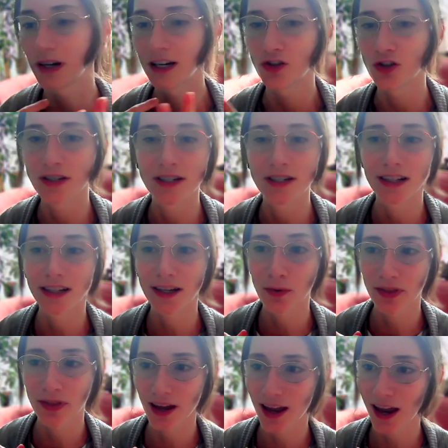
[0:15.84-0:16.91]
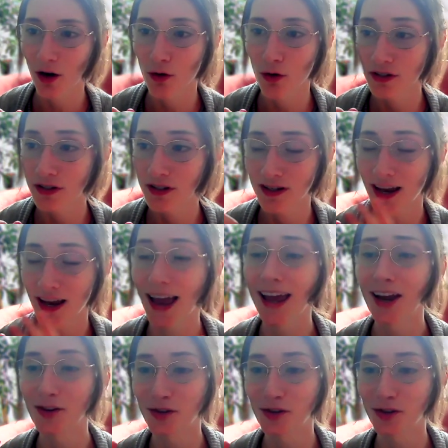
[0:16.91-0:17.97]
just dealing with the
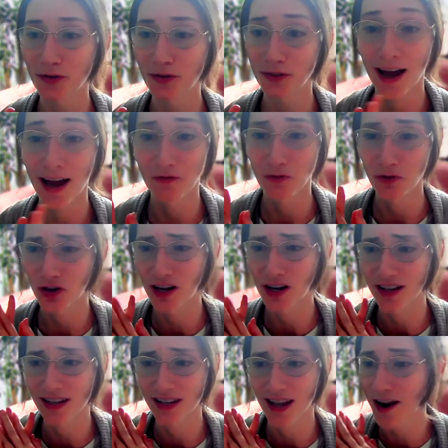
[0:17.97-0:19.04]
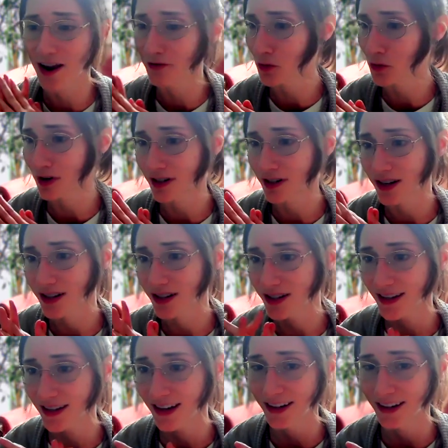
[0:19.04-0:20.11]
chaos of life, which I guess everyone
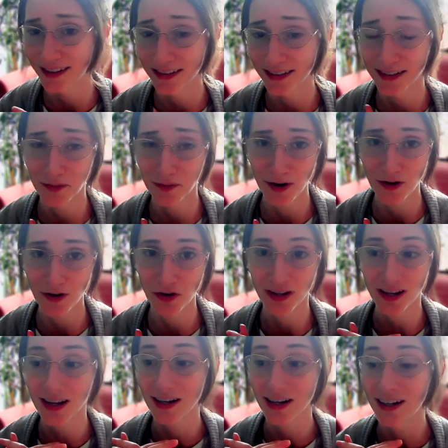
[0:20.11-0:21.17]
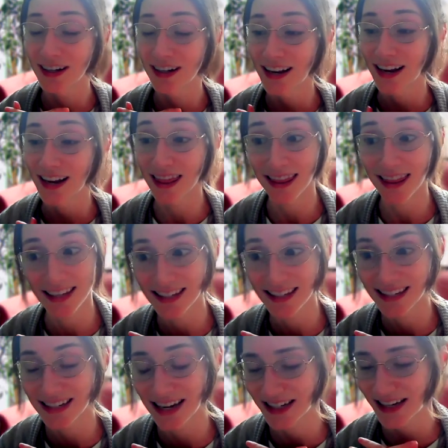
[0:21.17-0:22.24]
does, especially in
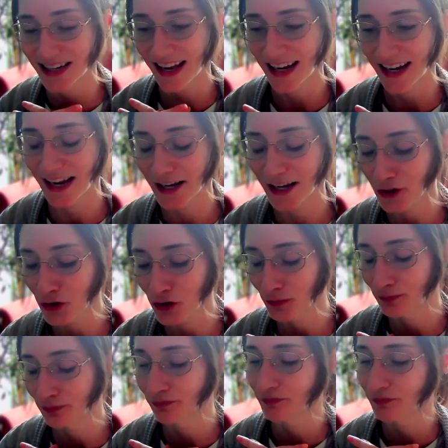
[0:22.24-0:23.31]
this day and age.